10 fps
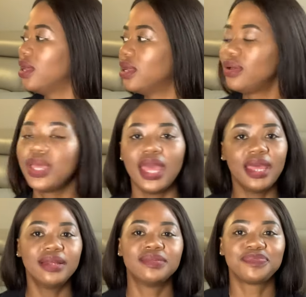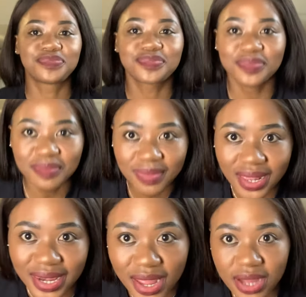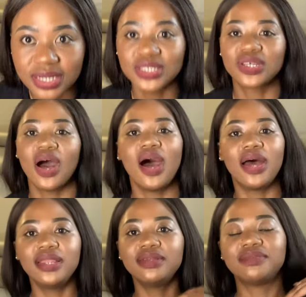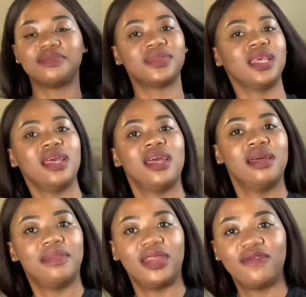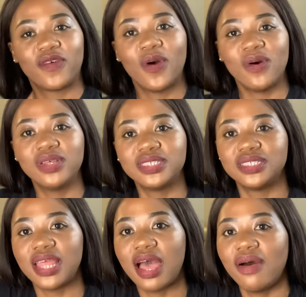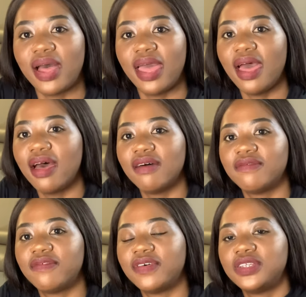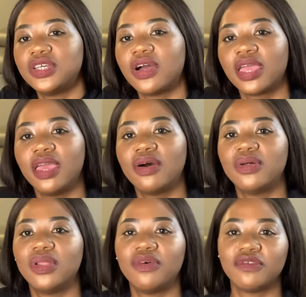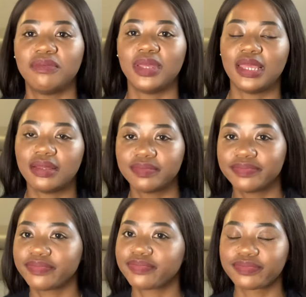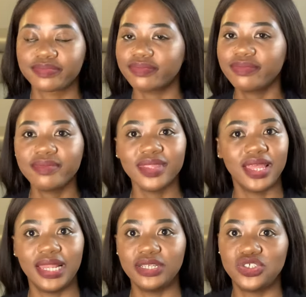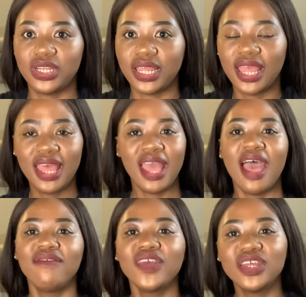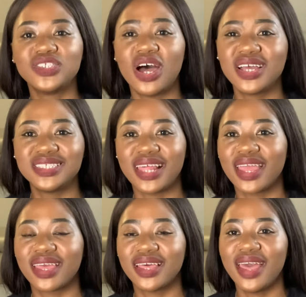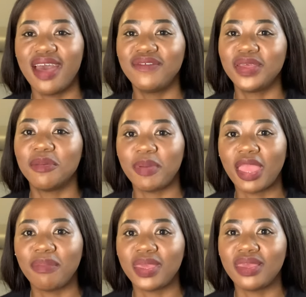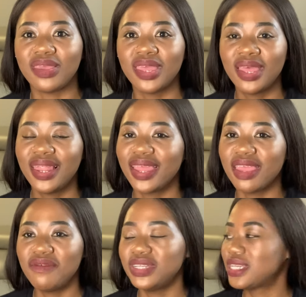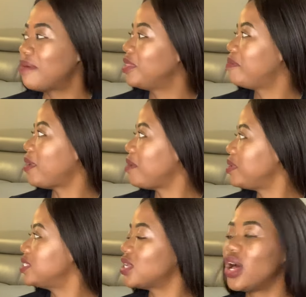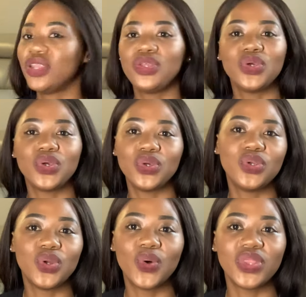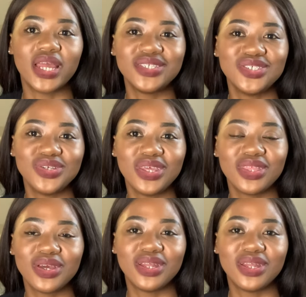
Okay. Leon is gone. But of course, now I have dog hair all over me. Literally having a dog is like having a baby. Like every time the baby's on you, you know that you're